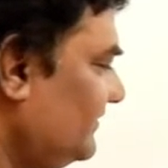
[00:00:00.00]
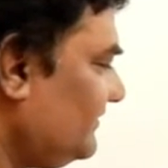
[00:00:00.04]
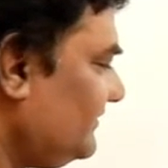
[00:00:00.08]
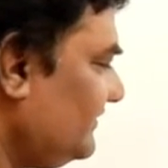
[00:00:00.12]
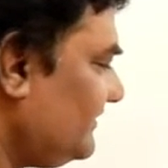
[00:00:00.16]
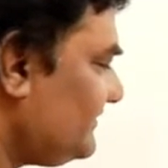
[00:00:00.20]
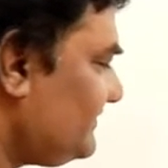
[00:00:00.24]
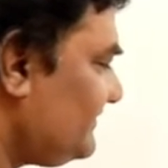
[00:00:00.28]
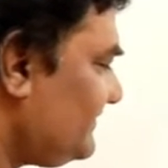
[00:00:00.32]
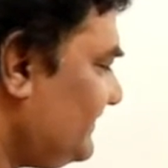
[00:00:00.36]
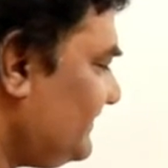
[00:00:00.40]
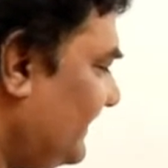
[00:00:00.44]

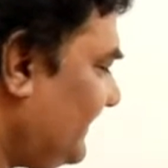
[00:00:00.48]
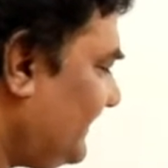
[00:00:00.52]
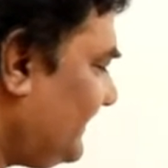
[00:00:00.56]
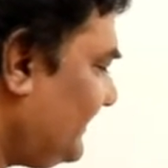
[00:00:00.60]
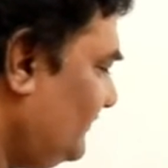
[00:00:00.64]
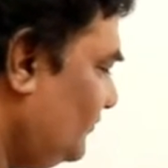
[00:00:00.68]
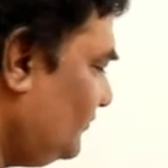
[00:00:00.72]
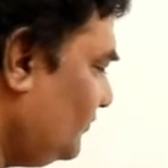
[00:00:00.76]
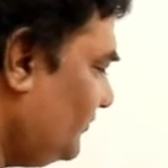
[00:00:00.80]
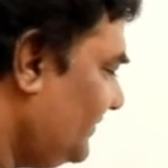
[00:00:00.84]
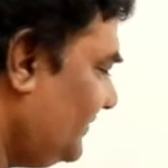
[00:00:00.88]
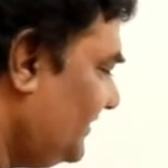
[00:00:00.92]
This is like a
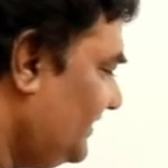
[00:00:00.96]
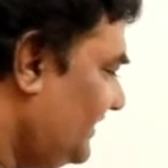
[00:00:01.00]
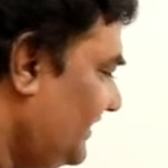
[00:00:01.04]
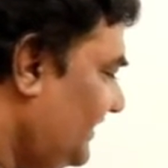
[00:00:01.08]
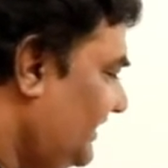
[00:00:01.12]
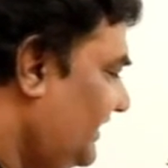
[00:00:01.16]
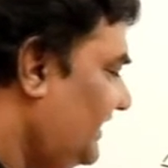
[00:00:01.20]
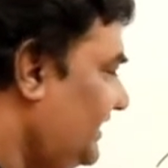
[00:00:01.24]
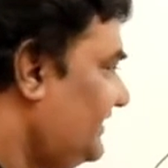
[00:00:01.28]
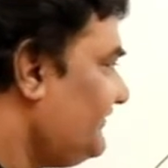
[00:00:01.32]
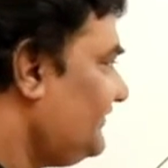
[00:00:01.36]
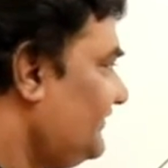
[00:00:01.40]
loop.
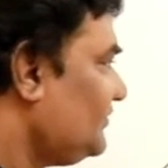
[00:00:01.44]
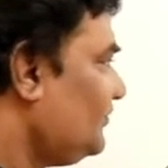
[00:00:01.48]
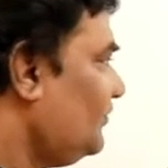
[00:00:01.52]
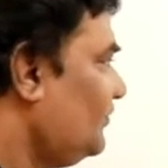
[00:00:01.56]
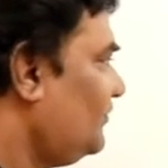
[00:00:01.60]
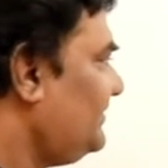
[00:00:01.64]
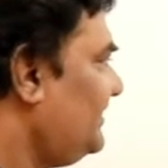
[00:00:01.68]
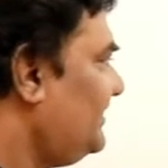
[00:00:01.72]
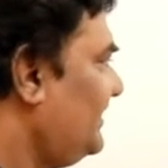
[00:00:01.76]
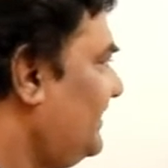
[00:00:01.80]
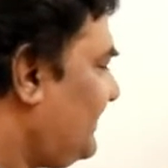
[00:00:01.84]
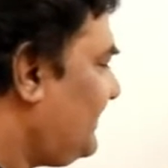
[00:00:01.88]
It will
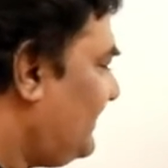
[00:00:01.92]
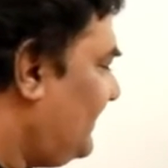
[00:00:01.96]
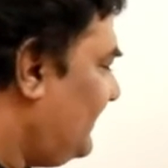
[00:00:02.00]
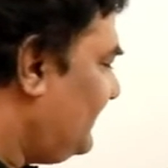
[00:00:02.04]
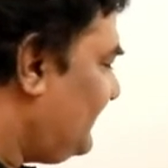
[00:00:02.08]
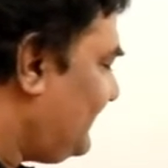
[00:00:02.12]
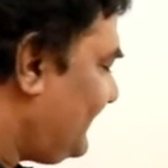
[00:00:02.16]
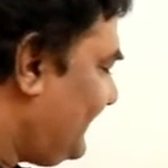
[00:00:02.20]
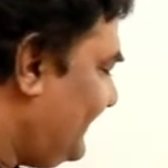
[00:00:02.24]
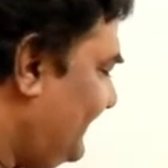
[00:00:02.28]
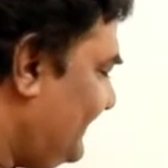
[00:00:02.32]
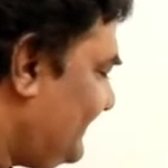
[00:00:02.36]
go there
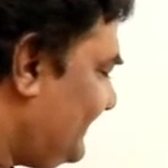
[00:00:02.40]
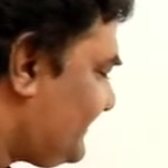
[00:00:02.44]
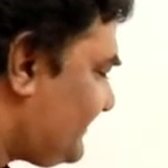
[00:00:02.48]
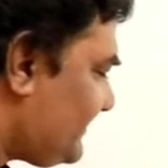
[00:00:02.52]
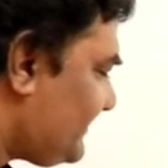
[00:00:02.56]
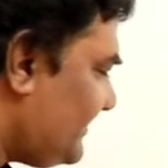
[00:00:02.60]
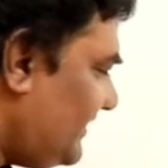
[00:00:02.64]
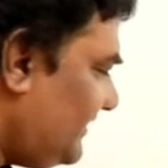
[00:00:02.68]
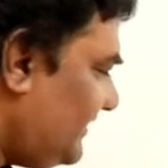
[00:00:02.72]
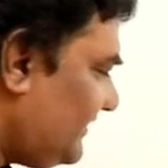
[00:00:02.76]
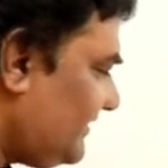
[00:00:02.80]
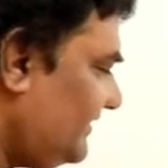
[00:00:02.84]
and again
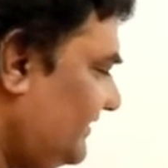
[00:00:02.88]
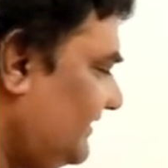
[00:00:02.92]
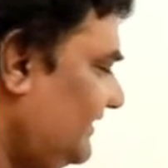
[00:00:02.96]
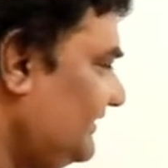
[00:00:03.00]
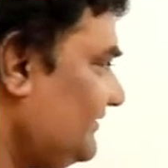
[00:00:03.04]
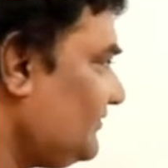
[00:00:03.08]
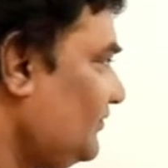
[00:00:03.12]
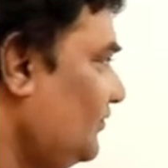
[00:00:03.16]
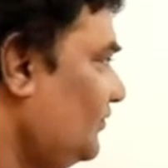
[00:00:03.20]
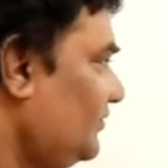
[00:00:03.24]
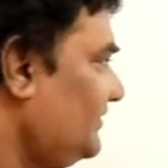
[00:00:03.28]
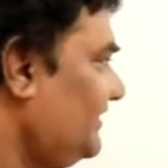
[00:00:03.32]
start,
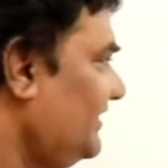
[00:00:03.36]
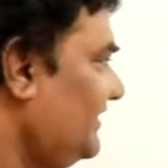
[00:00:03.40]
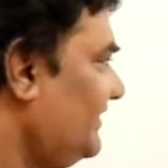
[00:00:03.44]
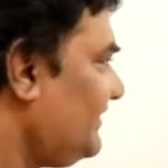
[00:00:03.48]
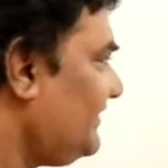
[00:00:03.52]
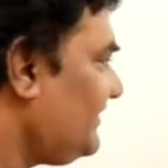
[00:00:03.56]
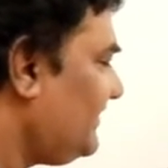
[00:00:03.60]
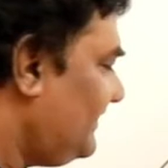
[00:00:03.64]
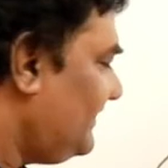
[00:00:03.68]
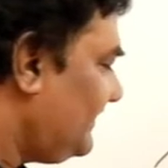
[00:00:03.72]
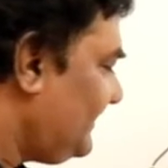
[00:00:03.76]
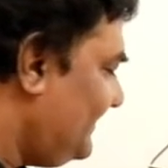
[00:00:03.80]
and go
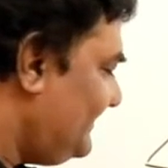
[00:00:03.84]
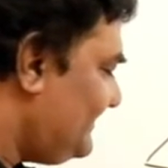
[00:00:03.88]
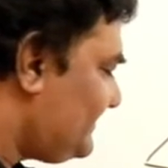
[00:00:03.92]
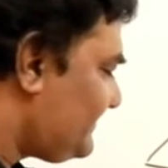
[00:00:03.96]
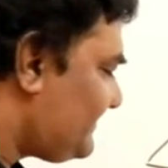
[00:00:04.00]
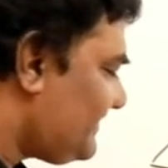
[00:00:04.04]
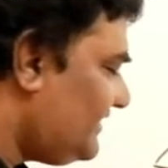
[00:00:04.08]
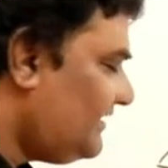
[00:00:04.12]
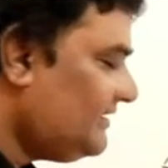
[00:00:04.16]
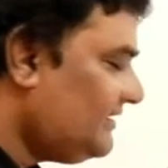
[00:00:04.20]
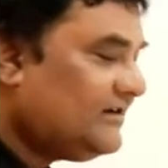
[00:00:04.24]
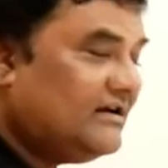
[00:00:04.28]
there again
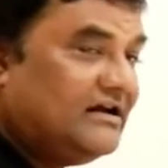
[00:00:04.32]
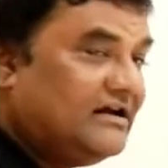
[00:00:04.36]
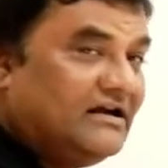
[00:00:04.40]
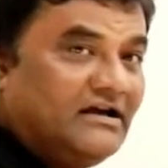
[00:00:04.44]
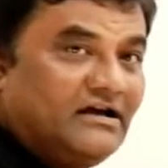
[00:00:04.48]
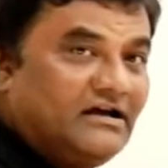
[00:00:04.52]
start.